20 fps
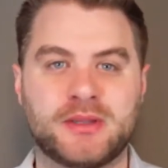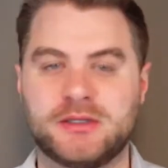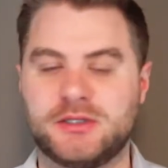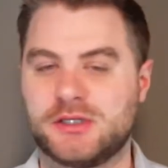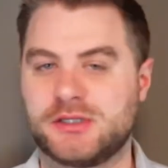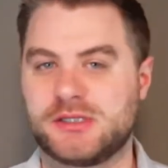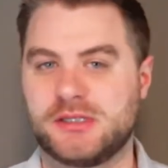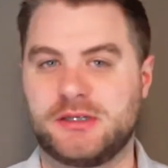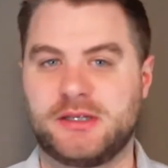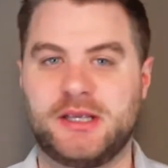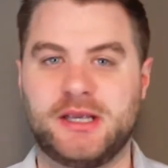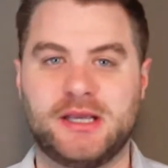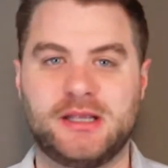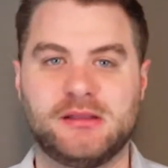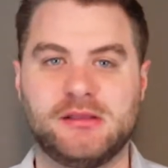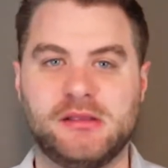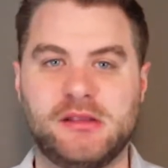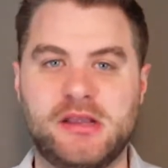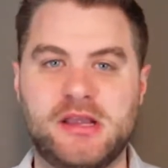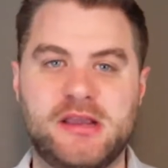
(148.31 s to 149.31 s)
just
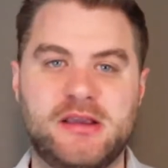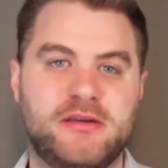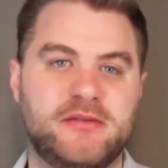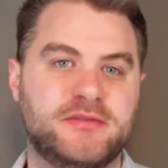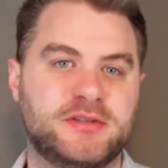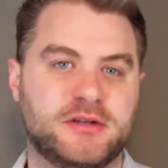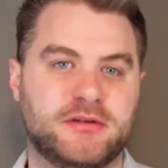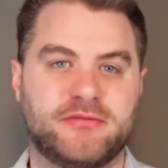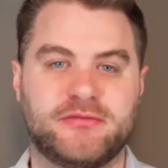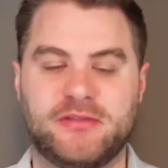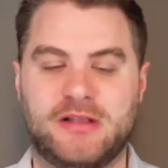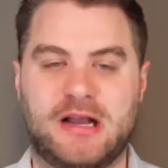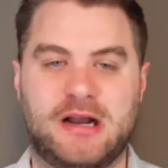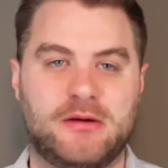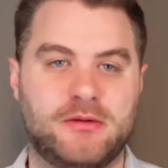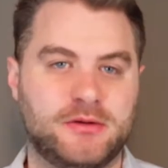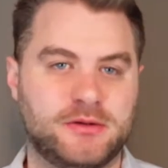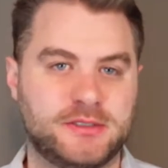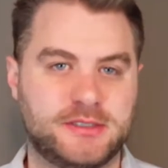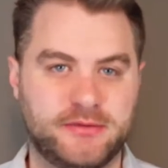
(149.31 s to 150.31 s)
again, leaves or
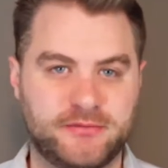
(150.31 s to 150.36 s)
flowers,